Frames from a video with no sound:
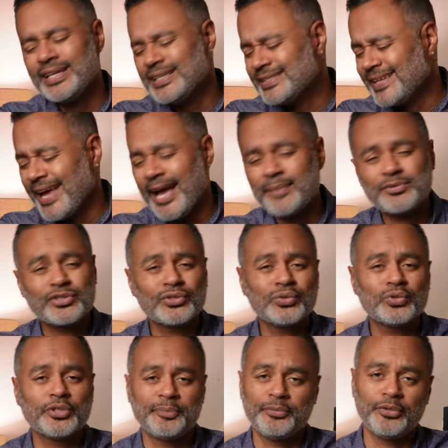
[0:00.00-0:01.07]
It is
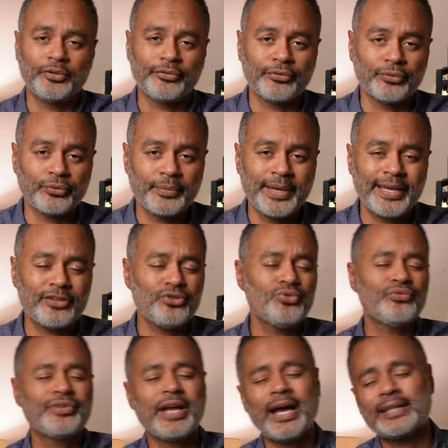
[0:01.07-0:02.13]
absolutely beautiful, man.
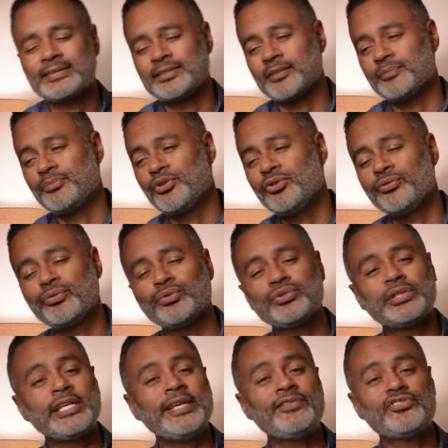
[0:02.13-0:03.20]
You've got the beautiful
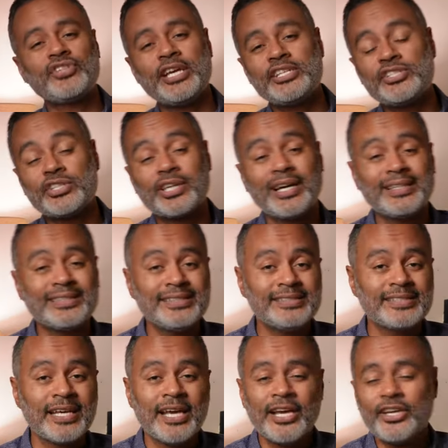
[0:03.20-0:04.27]
leaves changing
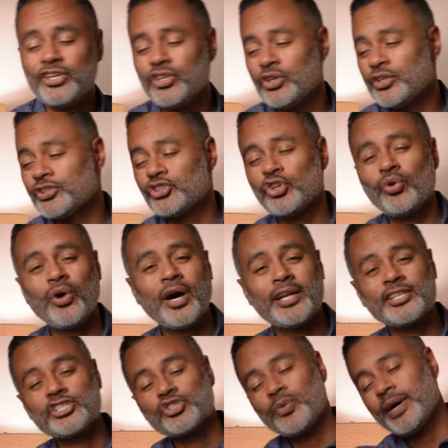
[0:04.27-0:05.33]
colors, you know, you throw
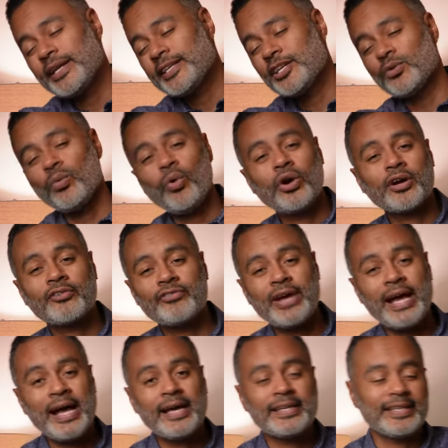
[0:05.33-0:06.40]
on a sweater, you walk
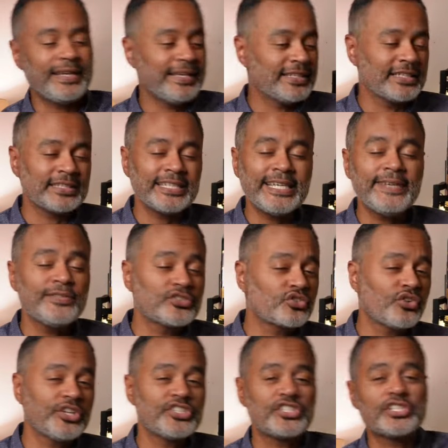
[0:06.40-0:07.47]
around and you hear the leaves
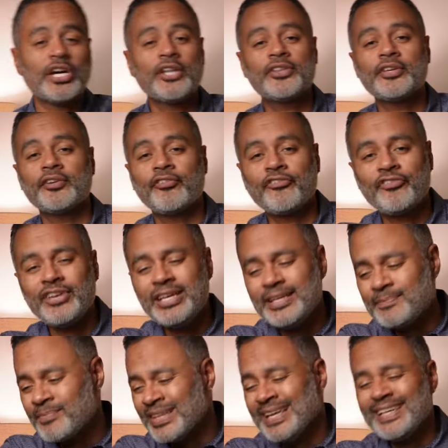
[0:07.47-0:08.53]
crunching under your
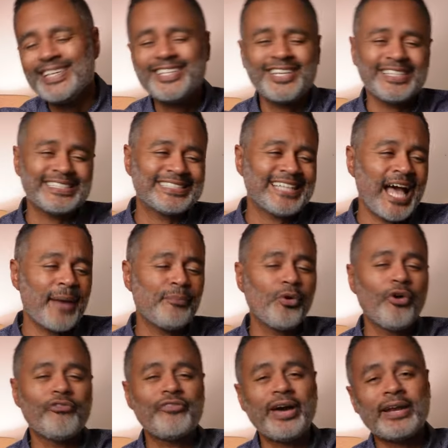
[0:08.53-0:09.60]
feet. You know, you stop
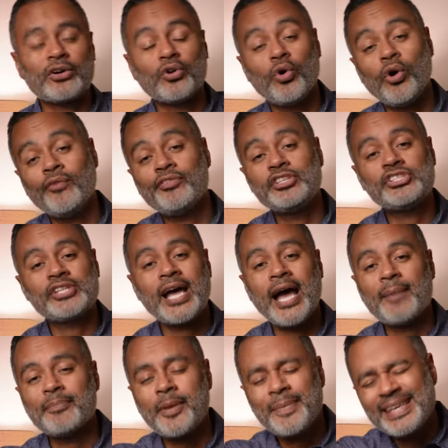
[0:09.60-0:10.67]
off at a coffee
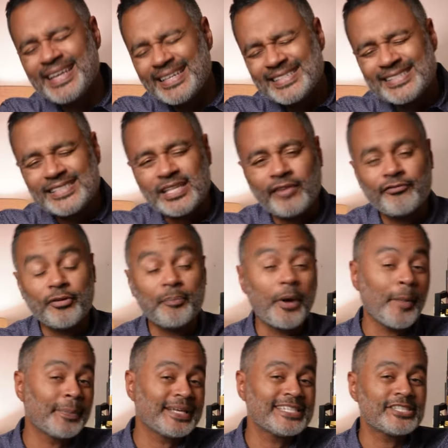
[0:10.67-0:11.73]
shop, maybe get yourself a
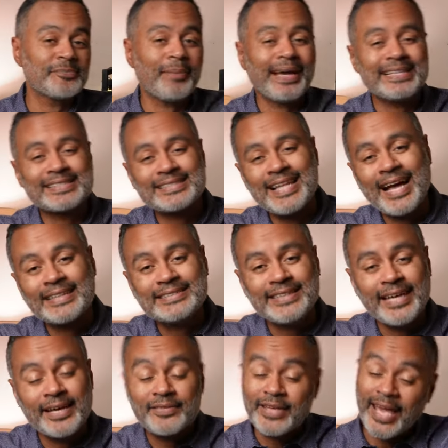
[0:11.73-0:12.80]
pumpkin spice
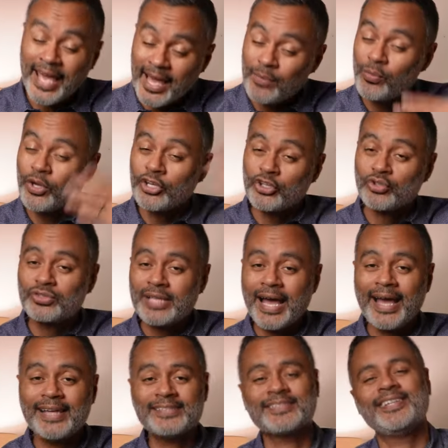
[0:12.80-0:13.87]
latte. Yeah, I'm one of those
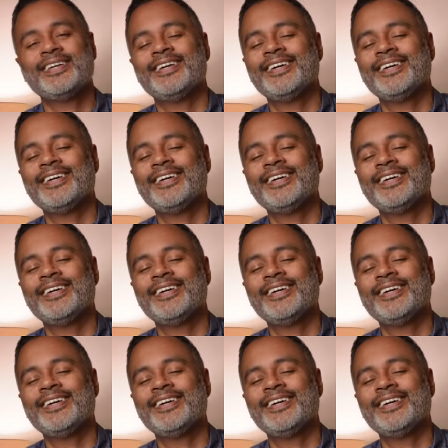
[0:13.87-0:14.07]
guys.